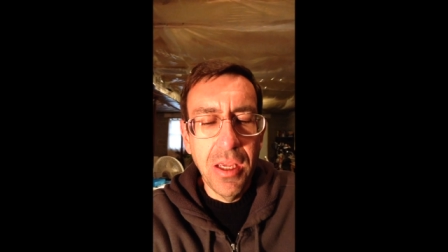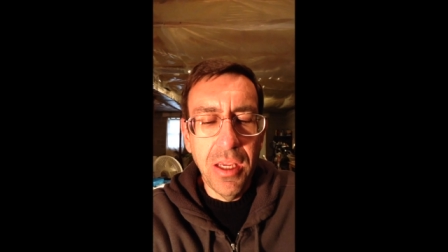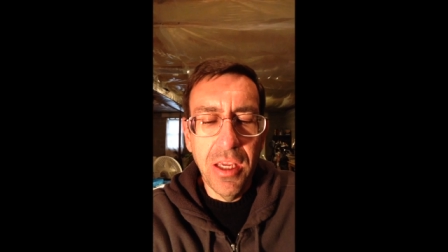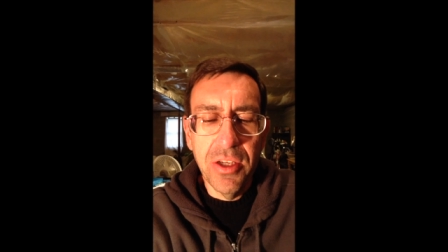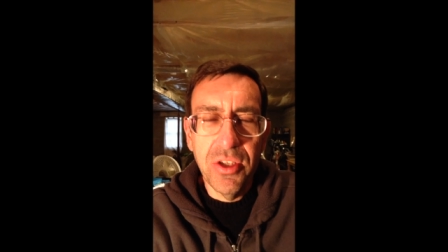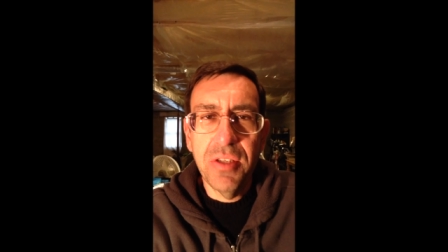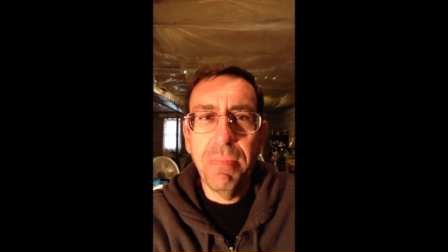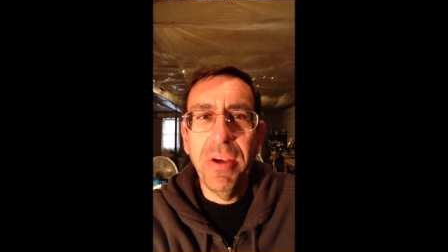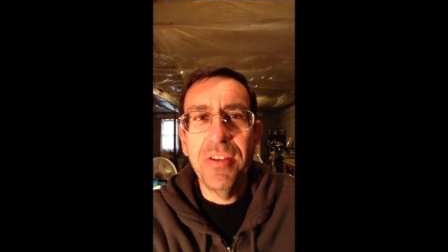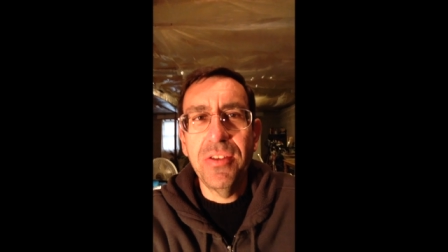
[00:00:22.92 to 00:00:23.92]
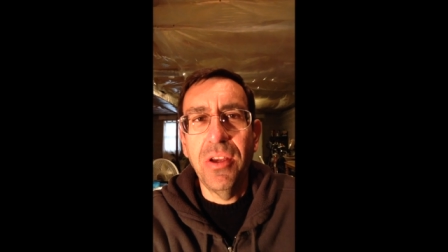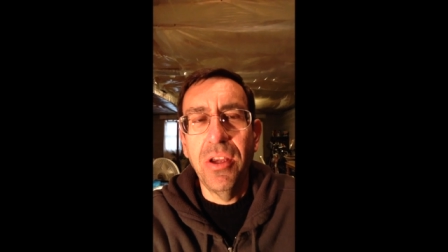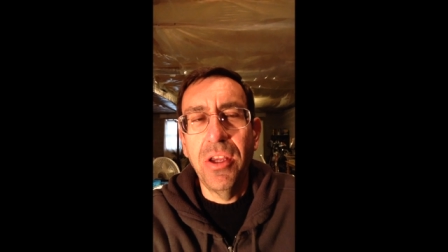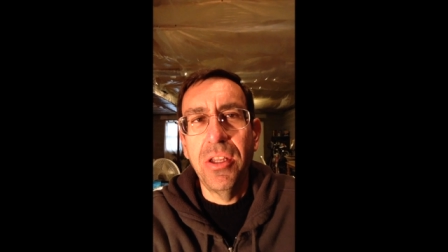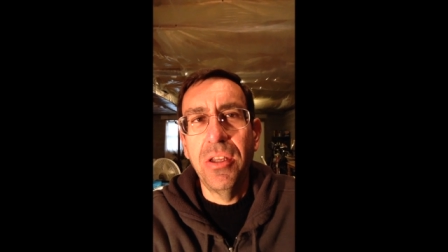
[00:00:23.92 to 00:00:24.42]
And it's just based
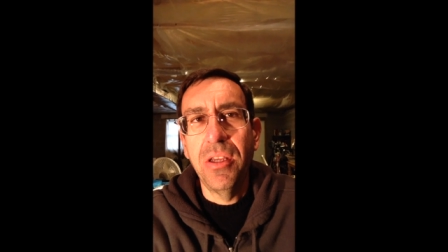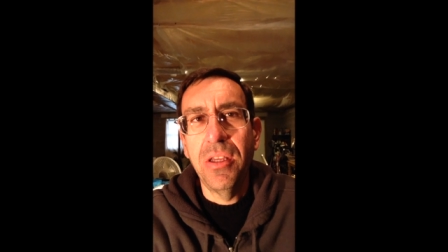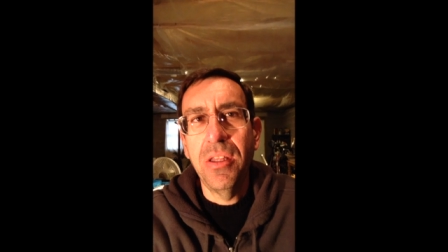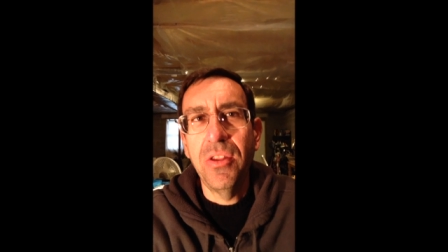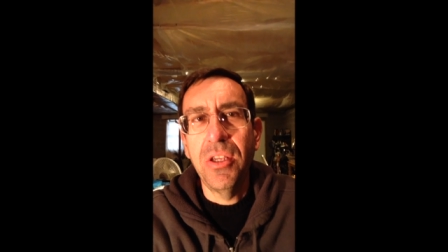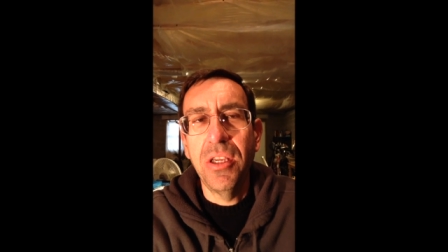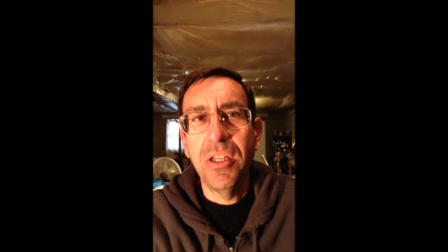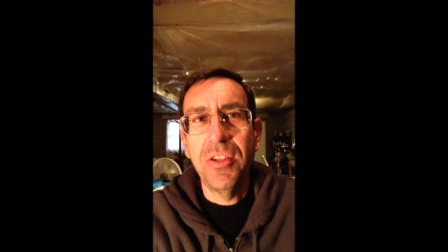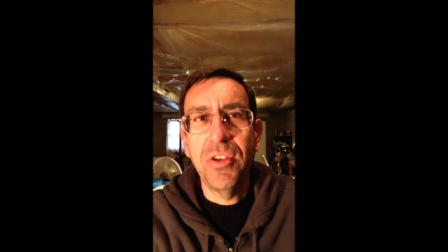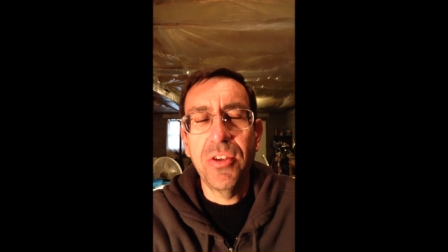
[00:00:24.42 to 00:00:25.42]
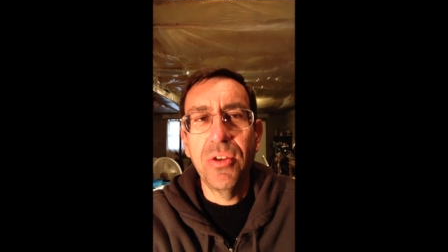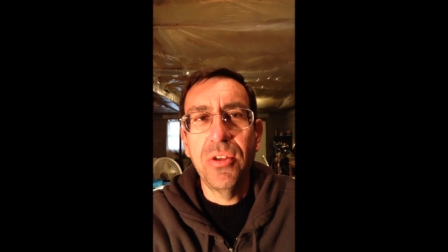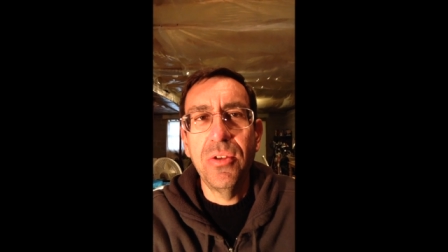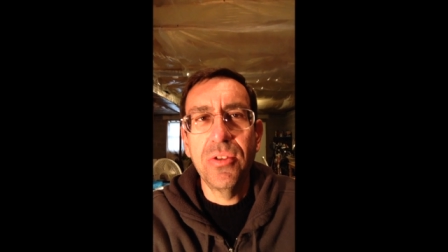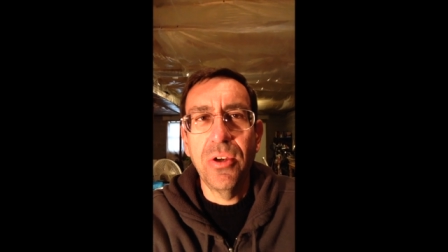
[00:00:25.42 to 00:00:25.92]
on the
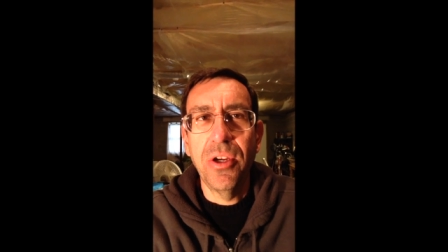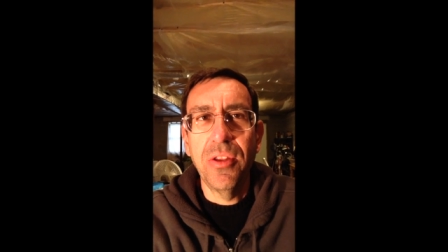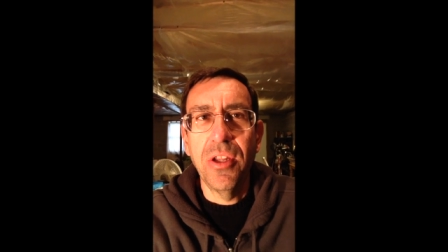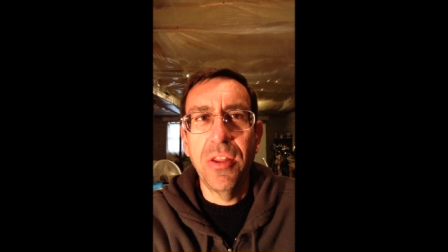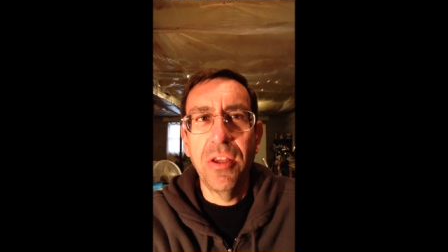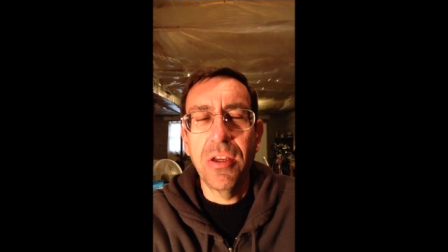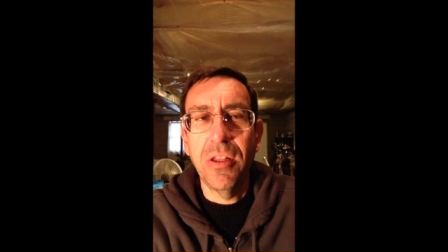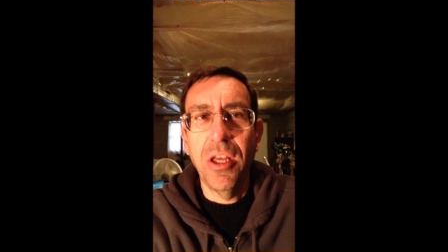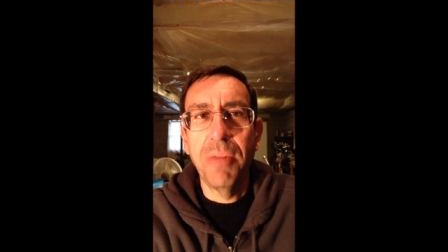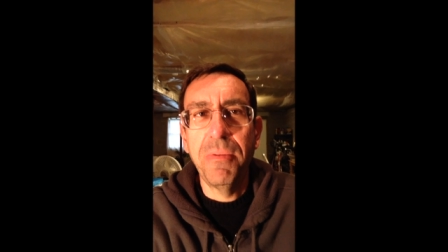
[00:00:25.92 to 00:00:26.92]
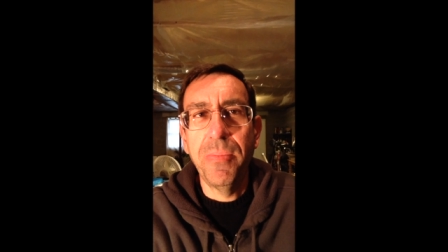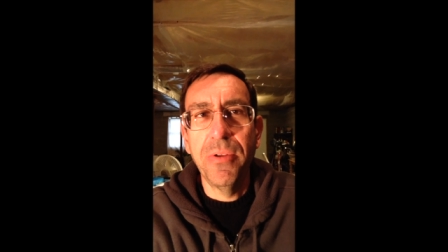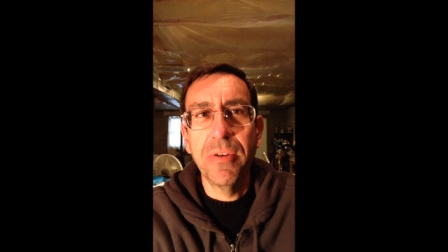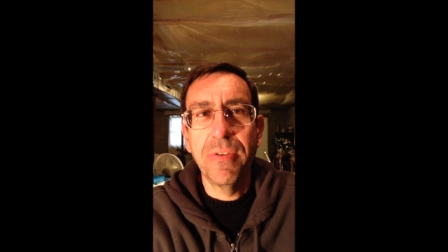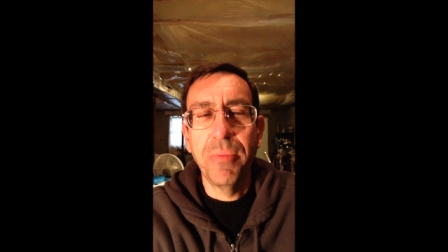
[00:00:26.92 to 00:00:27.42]
NE602 circuit that I think a lot of
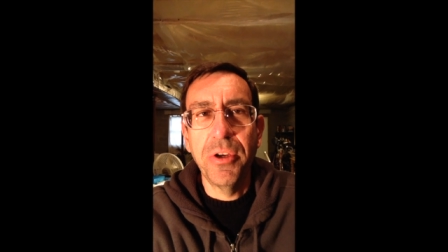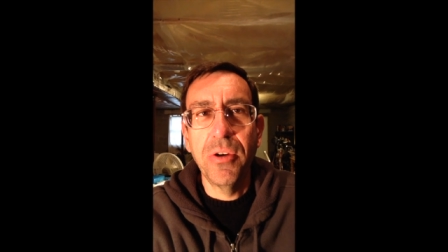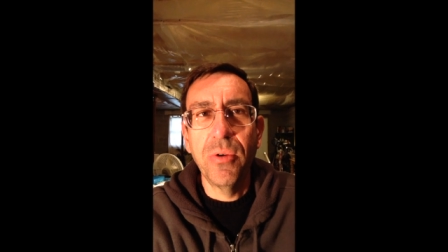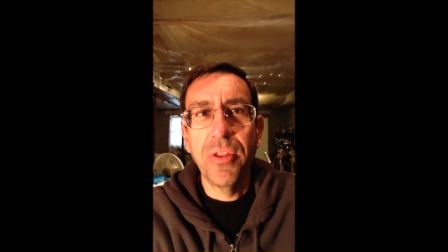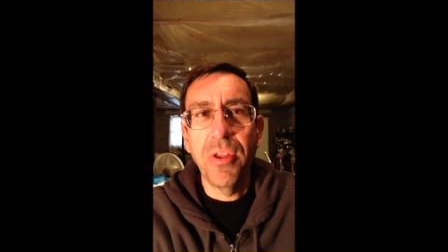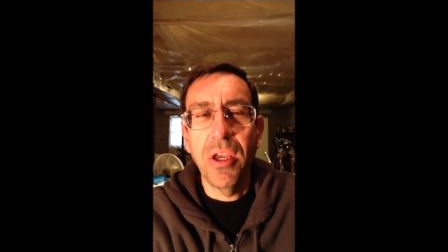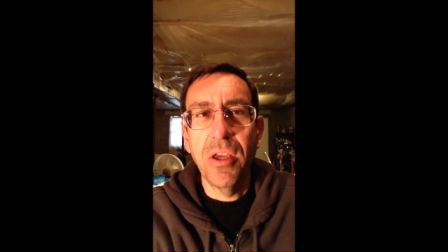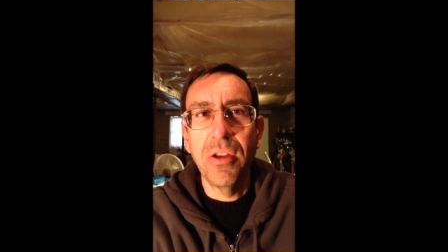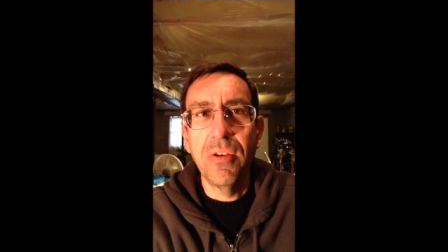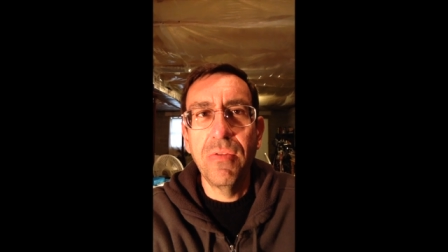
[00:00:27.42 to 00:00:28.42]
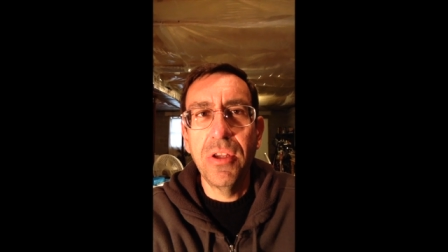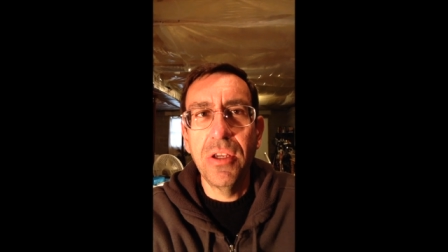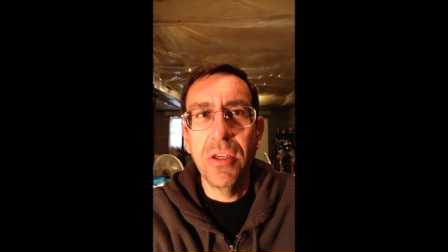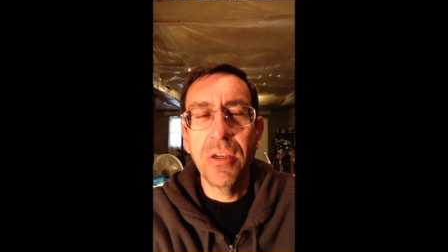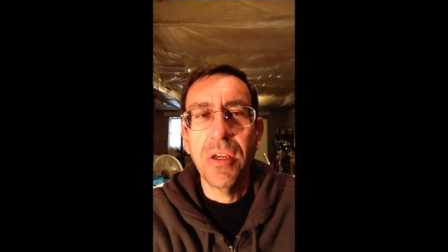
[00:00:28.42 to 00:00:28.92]
people are familiar with out of
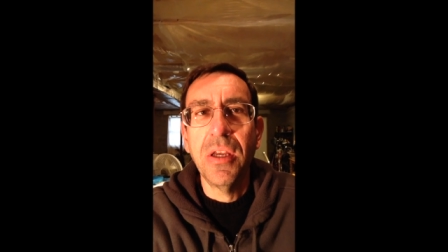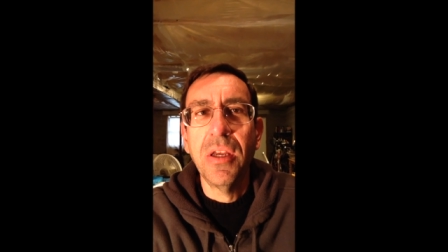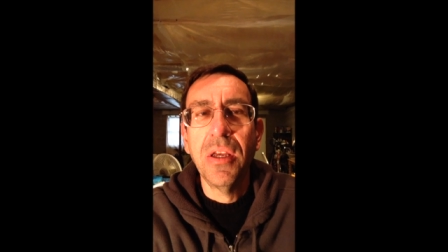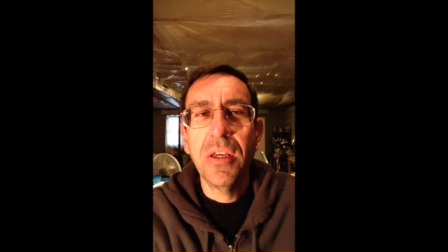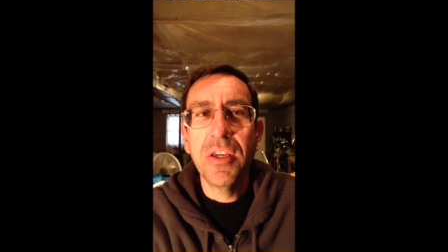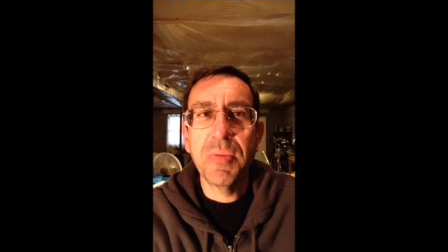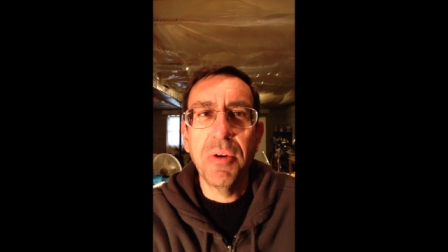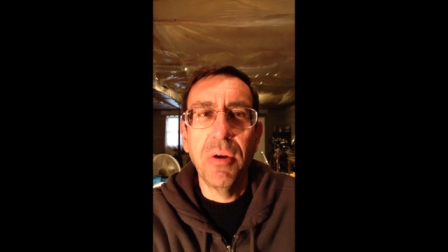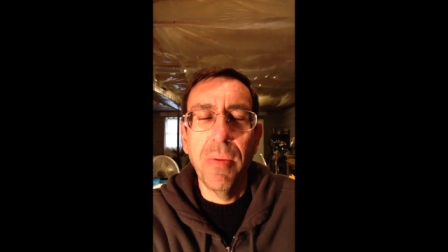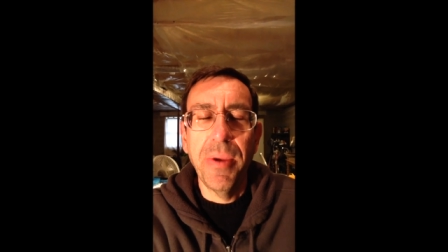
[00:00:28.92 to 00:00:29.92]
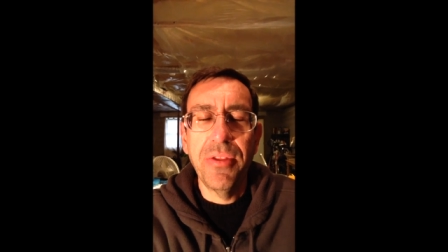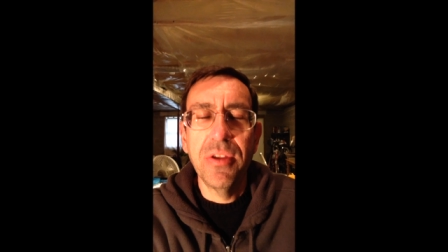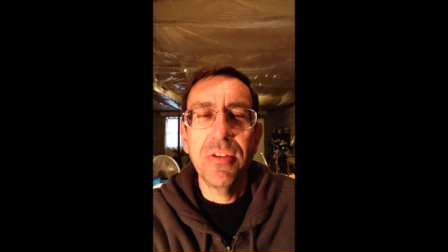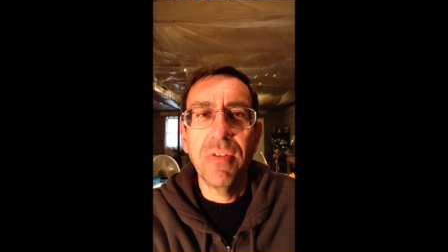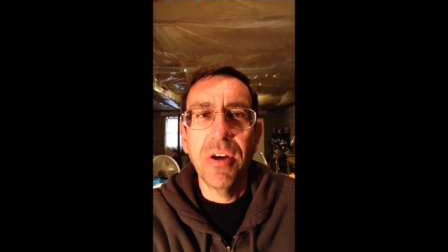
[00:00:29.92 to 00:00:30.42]
the experimental
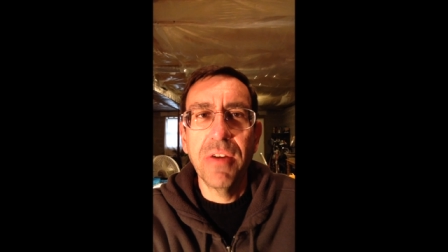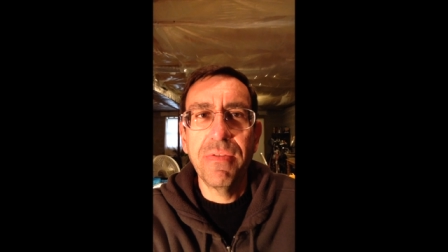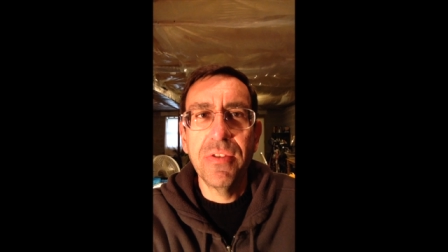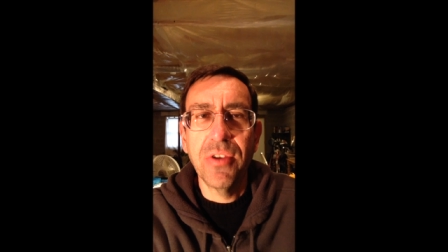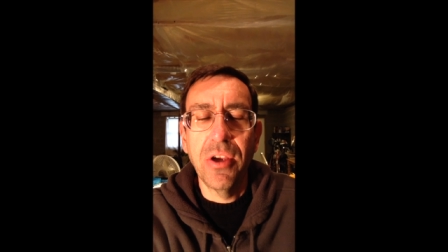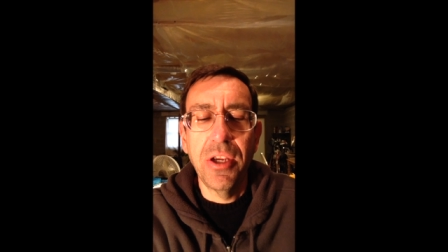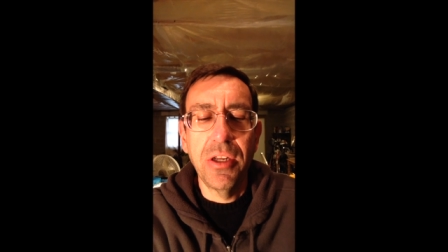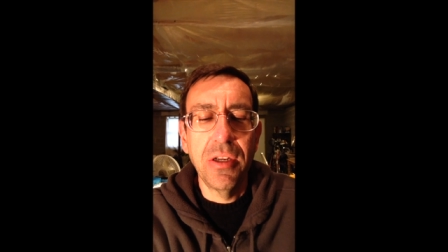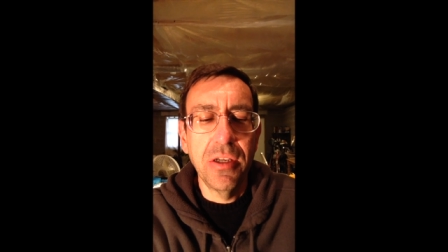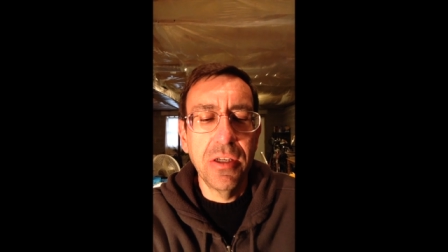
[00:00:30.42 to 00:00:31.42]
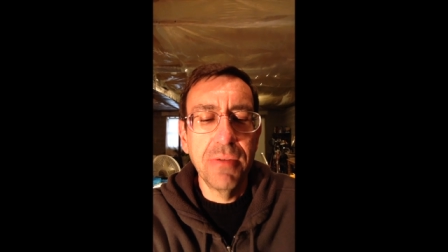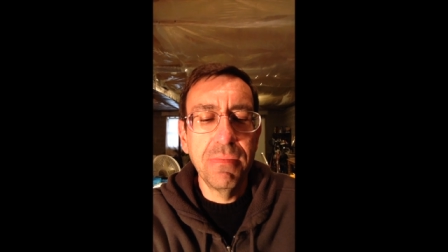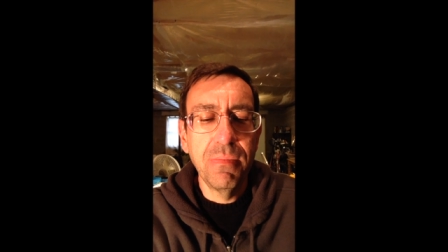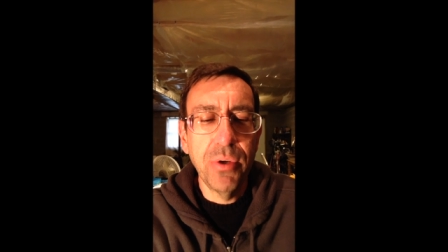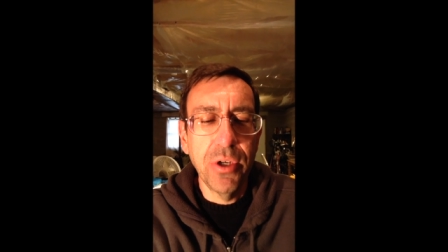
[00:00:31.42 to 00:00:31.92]
methods of RF design uh,
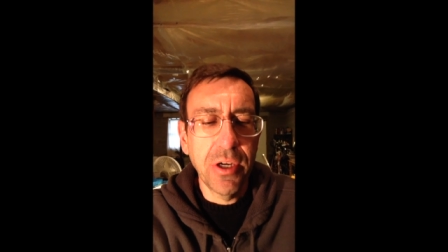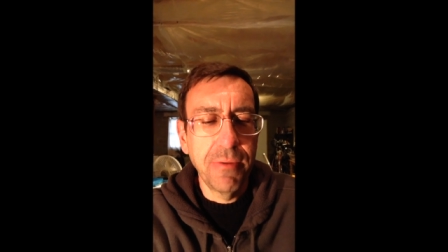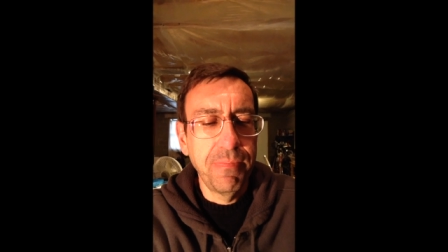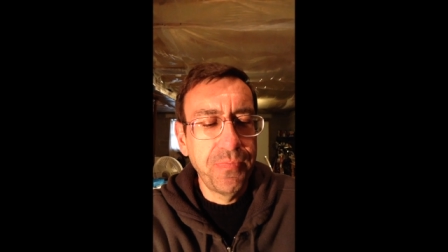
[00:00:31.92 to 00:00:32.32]
book.